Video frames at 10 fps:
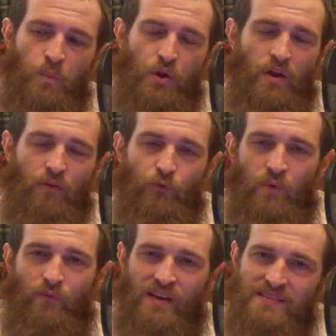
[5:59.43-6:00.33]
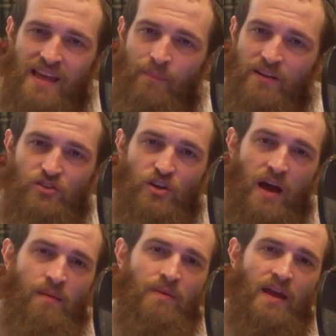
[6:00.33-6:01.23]
we don't have to invest that much
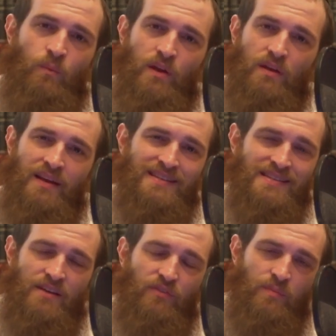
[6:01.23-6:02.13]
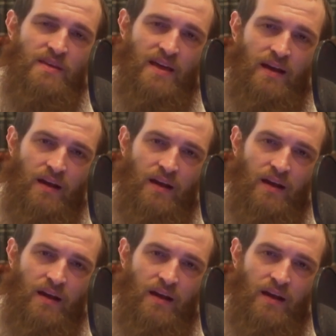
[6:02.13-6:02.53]
time, and it doesn't have to be that